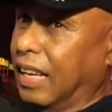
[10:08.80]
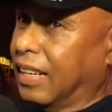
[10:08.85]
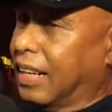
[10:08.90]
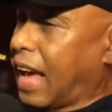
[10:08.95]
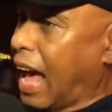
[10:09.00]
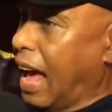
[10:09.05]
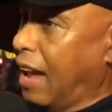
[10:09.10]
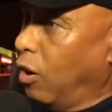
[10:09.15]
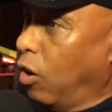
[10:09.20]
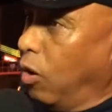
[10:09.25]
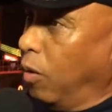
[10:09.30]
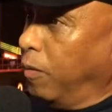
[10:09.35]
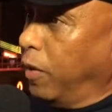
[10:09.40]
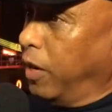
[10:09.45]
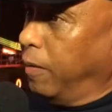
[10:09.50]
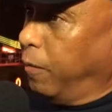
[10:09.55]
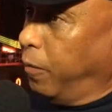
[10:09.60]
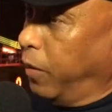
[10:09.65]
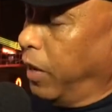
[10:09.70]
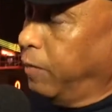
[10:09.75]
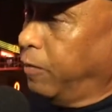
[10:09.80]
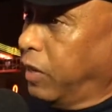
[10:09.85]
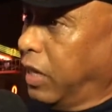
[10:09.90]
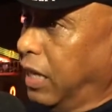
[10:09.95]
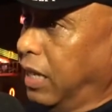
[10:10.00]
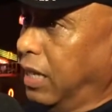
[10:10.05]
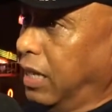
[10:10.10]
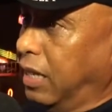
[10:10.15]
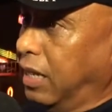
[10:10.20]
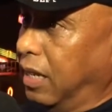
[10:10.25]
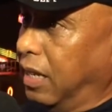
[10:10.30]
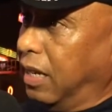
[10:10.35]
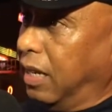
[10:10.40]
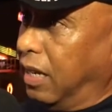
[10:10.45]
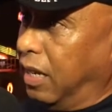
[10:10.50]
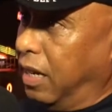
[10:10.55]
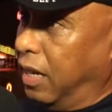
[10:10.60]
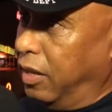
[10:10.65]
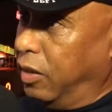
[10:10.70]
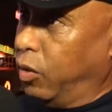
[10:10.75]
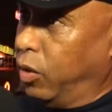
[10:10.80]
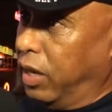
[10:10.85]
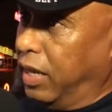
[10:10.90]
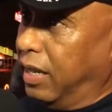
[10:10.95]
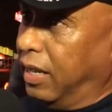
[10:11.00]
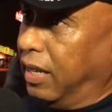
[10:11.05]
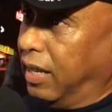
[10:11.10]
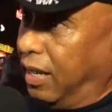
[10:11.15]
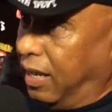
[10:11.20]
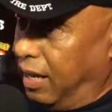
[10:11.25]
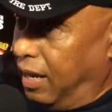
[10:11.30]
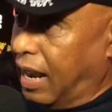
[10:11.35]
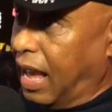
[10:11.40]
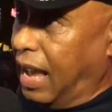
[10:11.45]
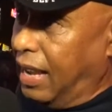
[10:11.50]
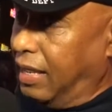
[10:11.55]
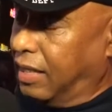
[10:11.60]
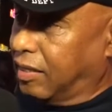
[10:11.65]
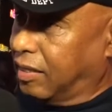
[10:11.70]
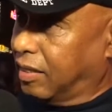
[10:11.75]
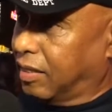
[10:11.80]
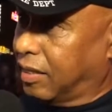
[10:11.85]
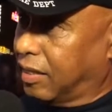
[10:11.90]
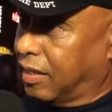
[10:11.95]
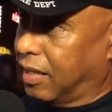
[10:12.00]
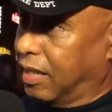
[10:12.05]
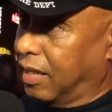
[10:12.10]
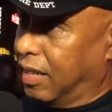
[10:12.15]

It got over 1,500 likes,